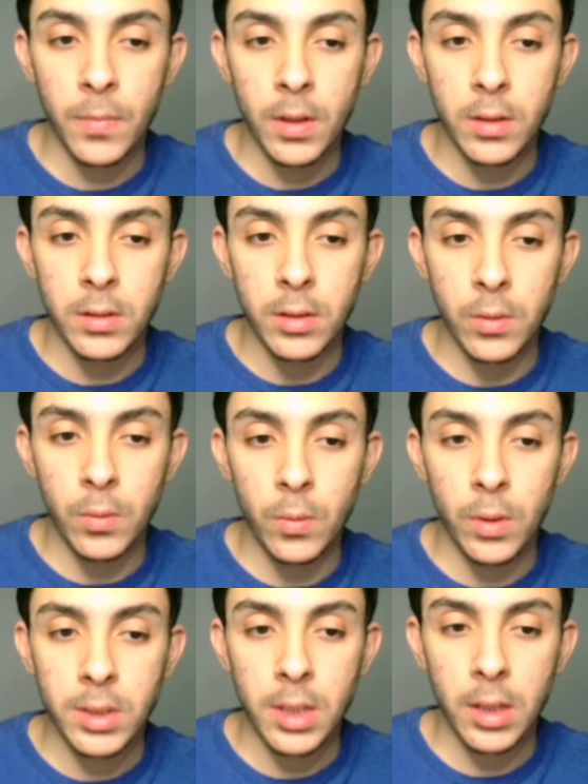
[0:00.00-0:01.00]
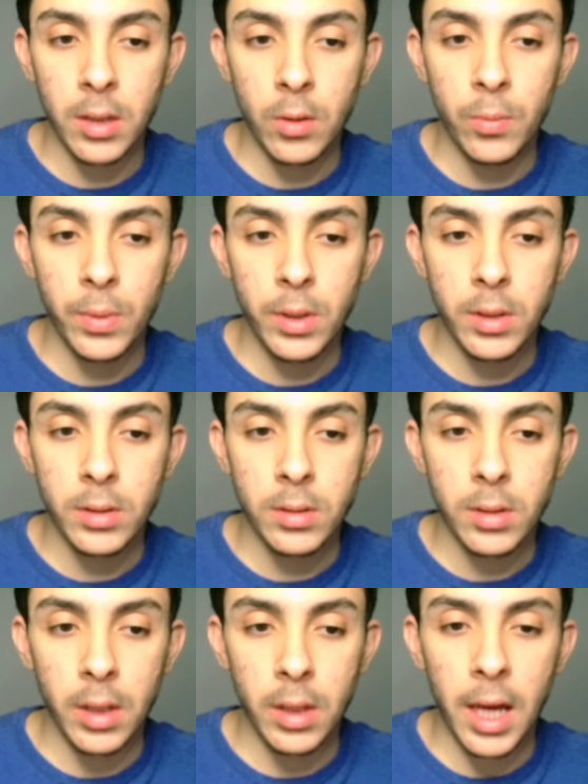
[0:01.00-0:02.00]
So once I open it,
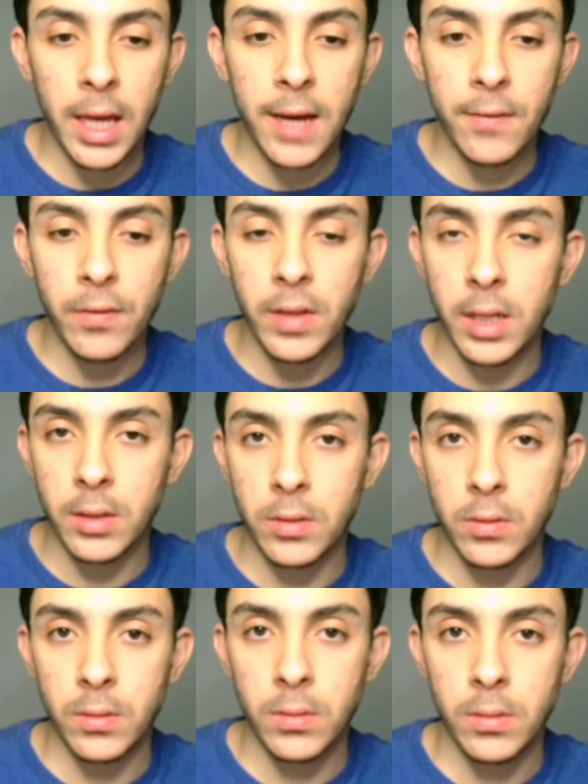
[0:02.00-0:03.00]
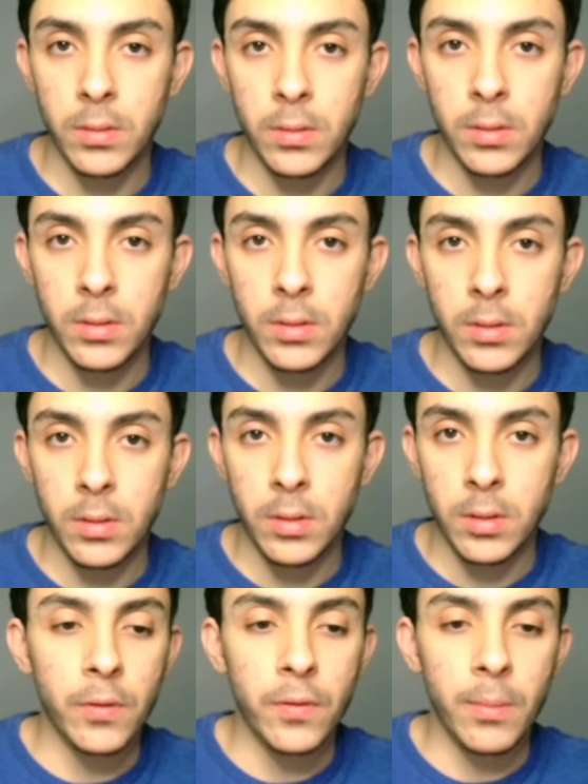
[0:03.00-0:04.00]
I have the answer.
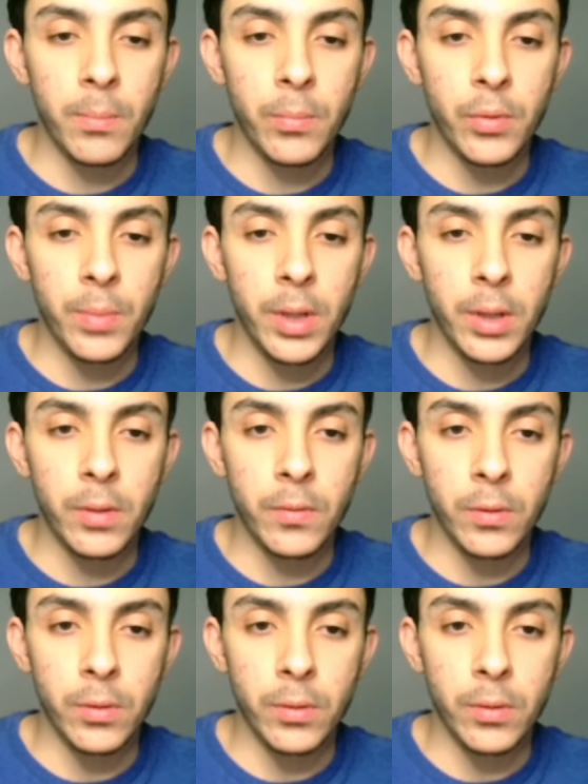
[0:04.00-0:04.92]
If I'm preparing for